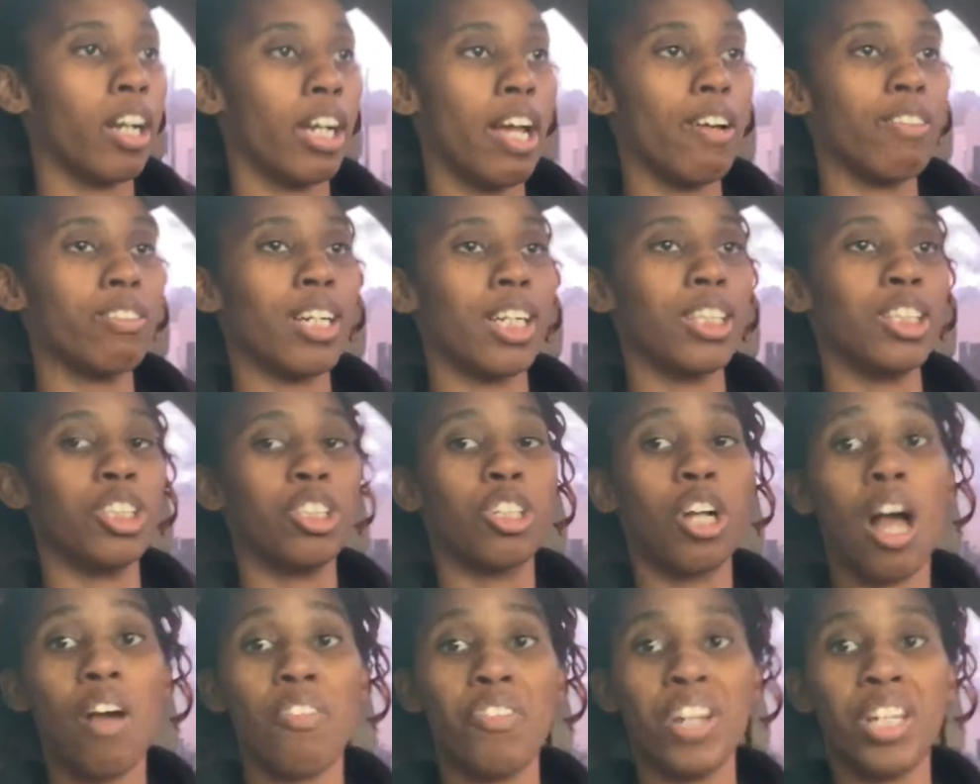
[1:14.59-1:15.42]
every time
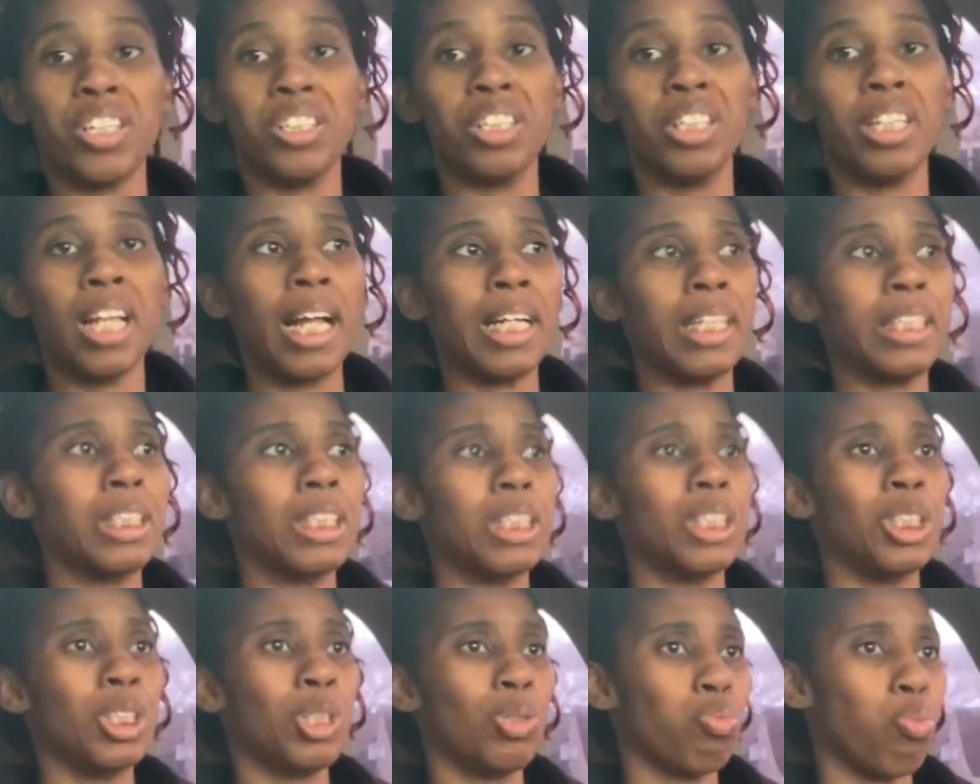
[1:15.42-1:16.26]
she's coughing up, she like
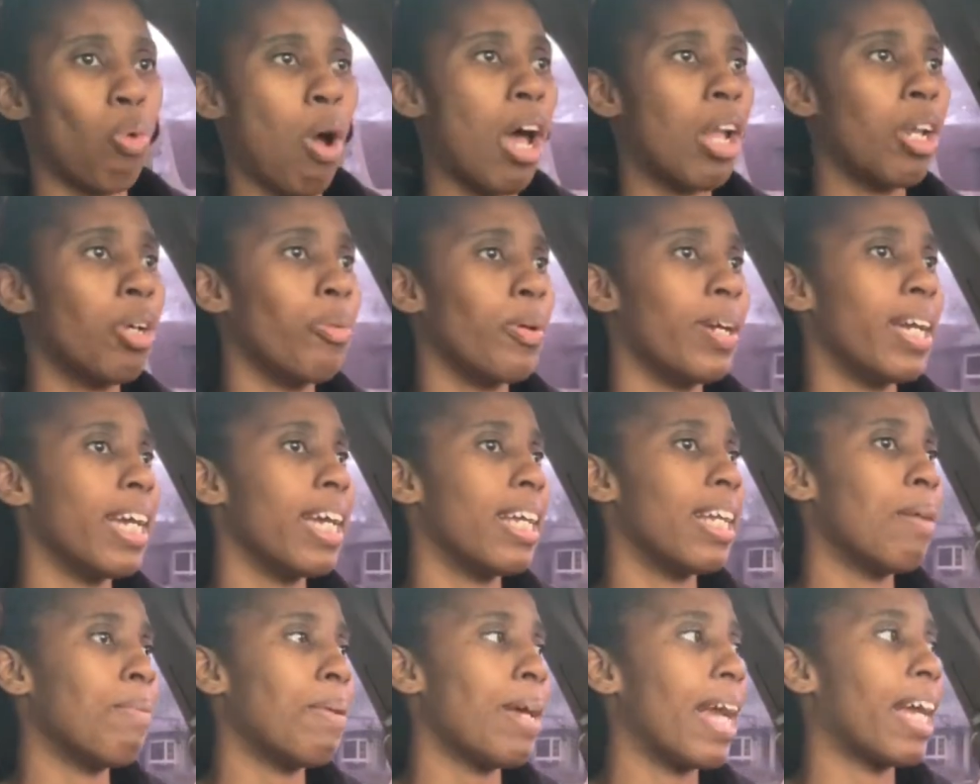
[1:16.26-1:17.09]
swallow it,
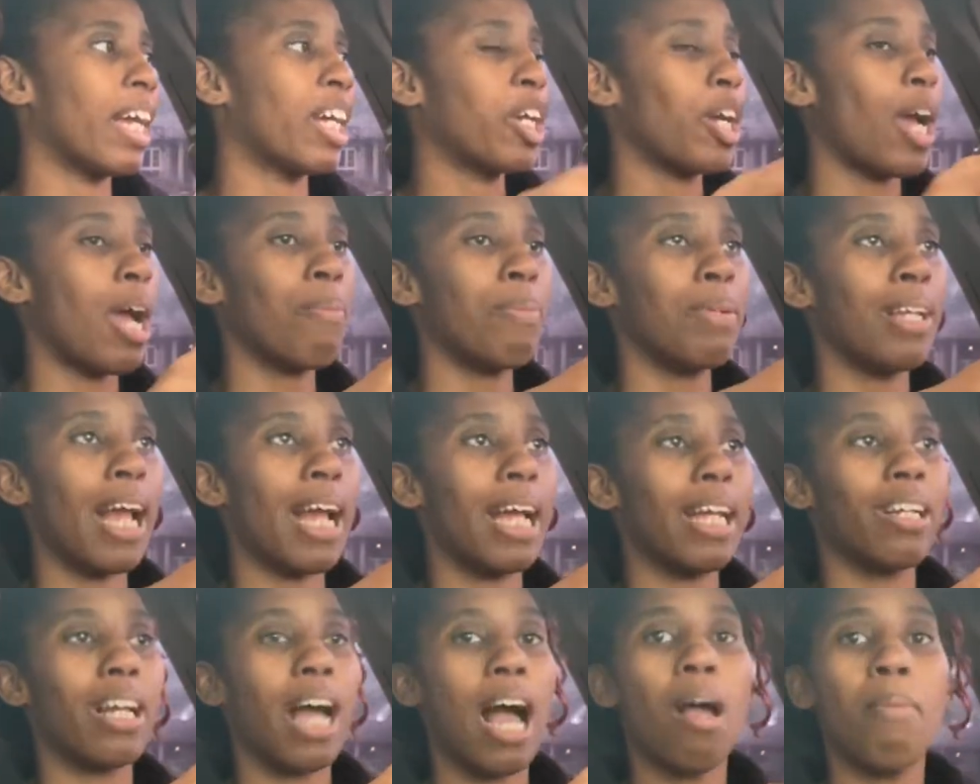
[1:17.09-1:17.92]
and I'm like, I be
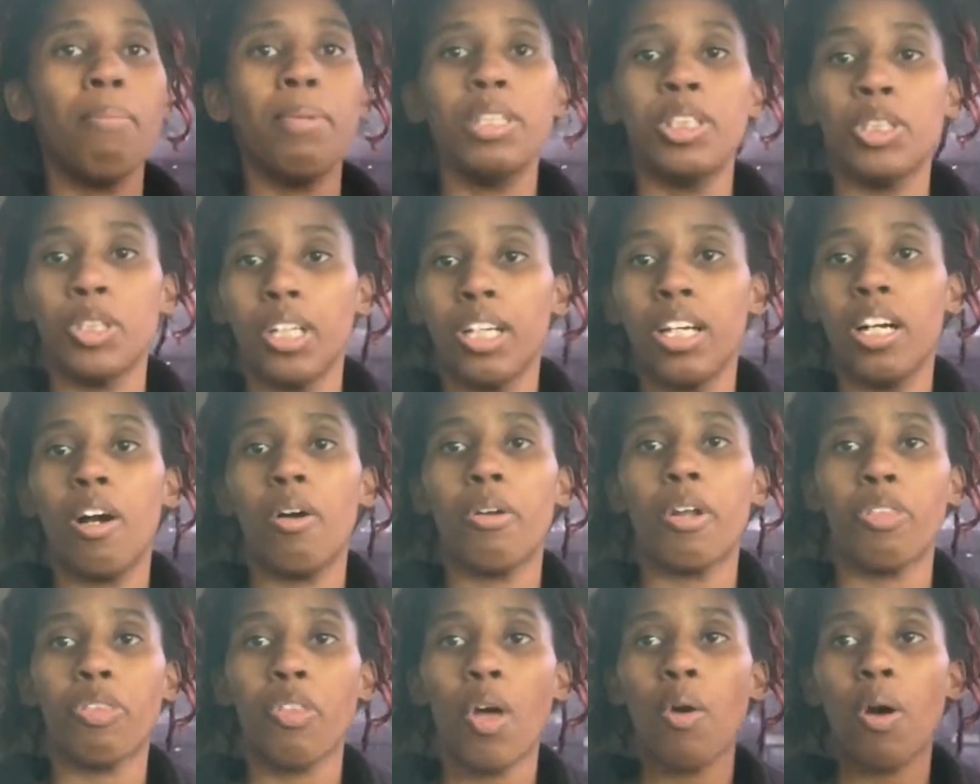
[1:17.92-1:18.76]
like, I be cheering her
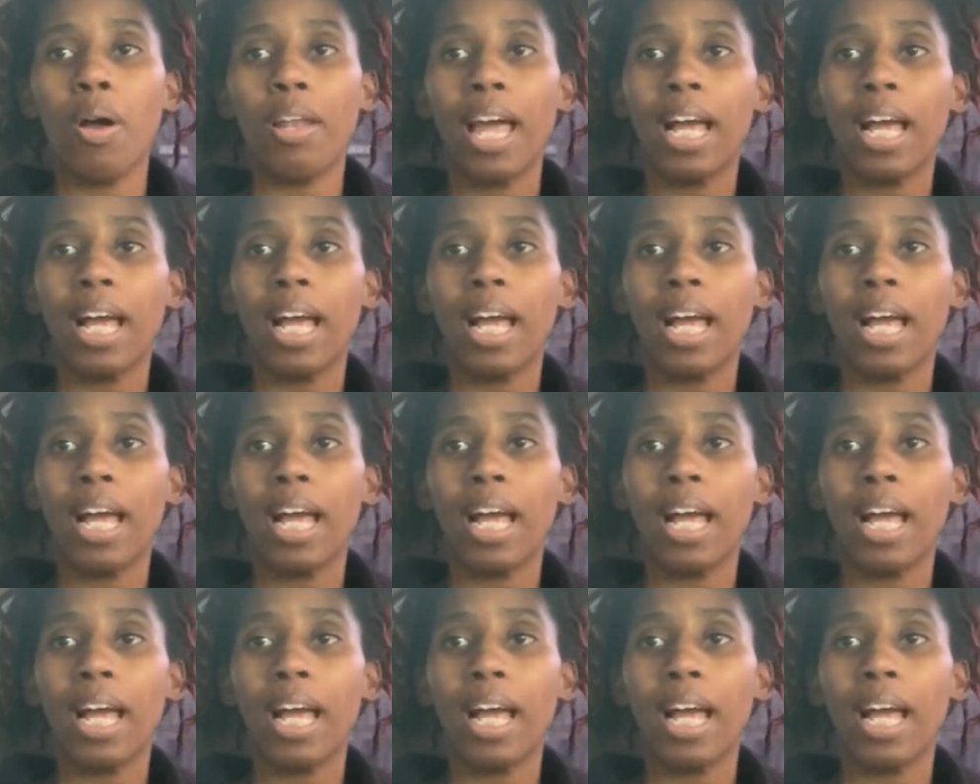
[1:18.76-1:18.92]
on the throat.